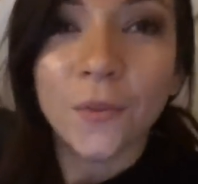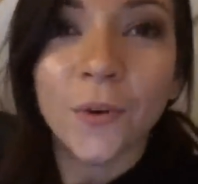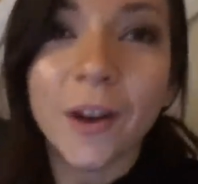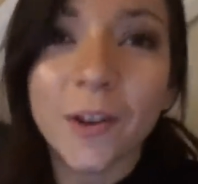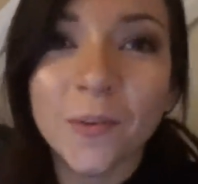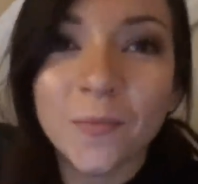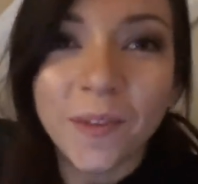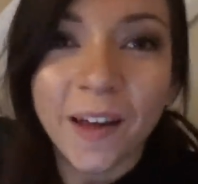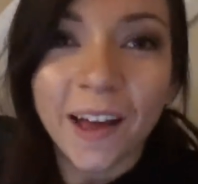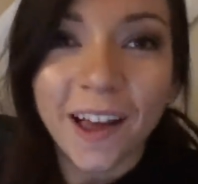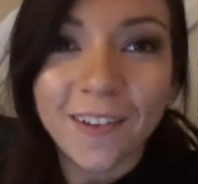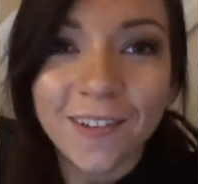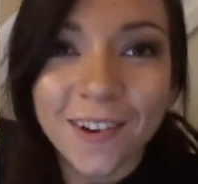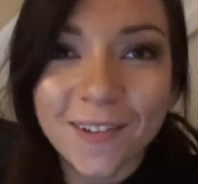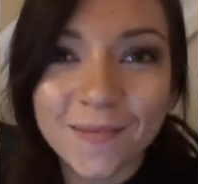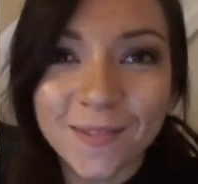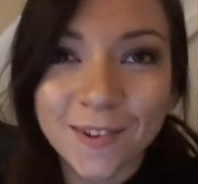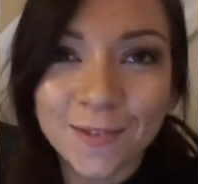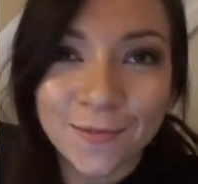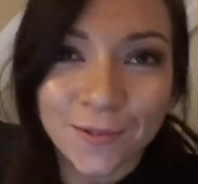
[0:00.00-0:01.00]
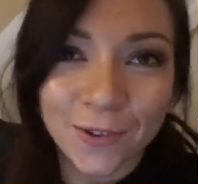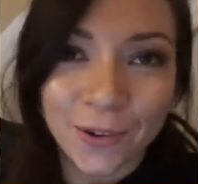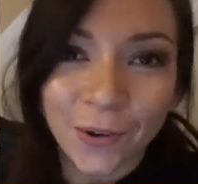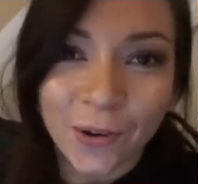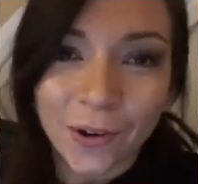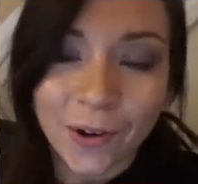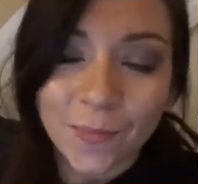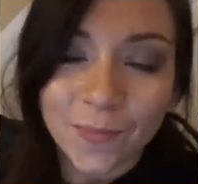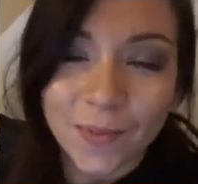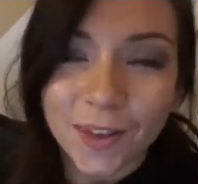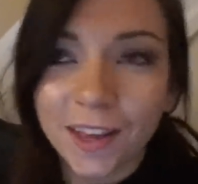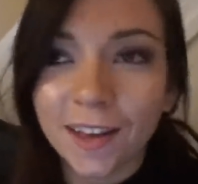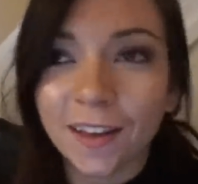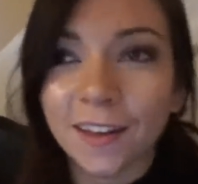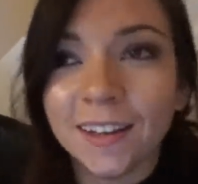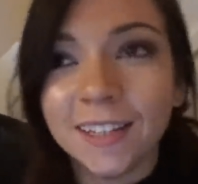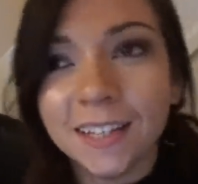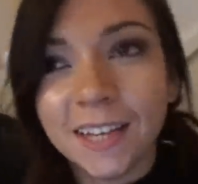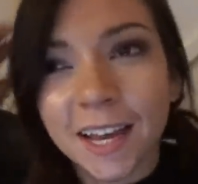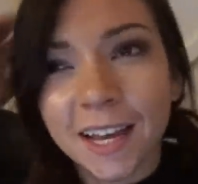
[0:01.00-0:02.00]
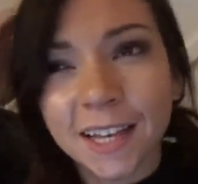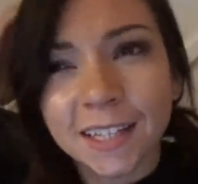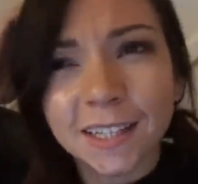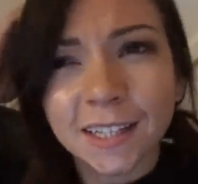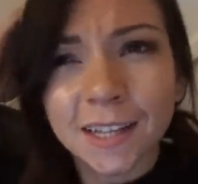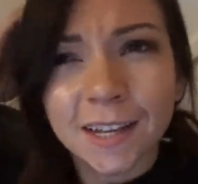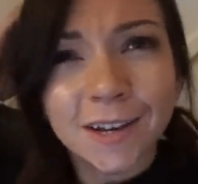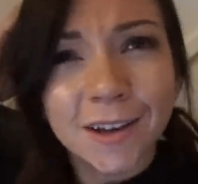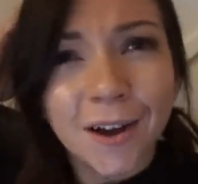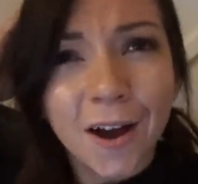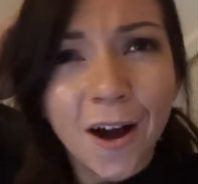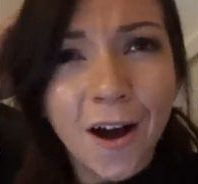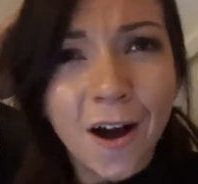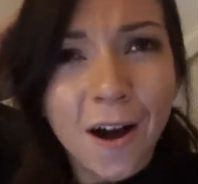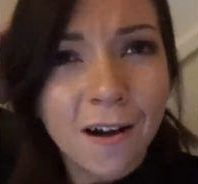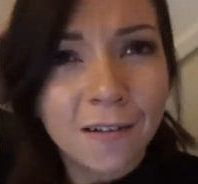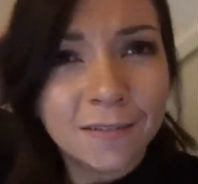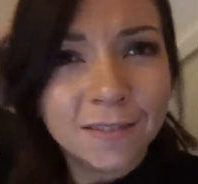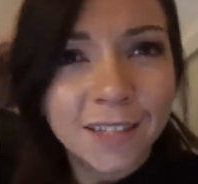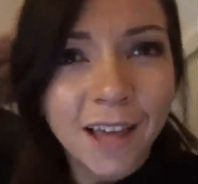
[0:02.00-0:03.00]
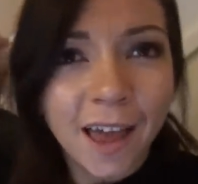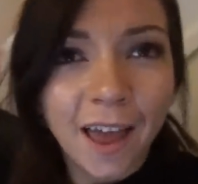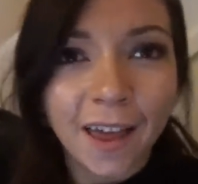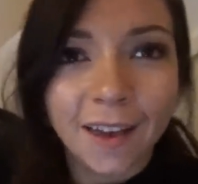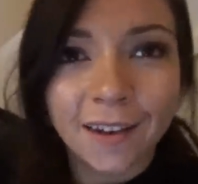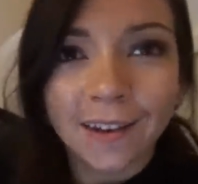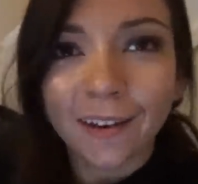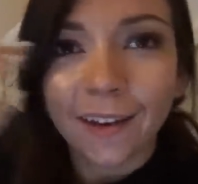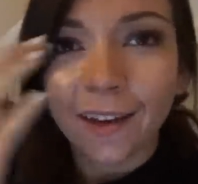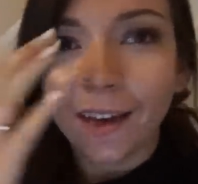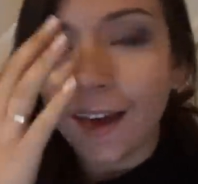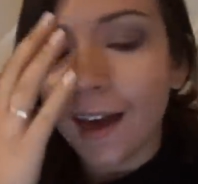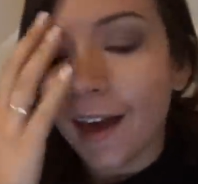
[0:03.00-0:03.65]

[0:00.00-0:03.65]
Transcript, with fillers: thought I'd better end my vlog because it's like half ten.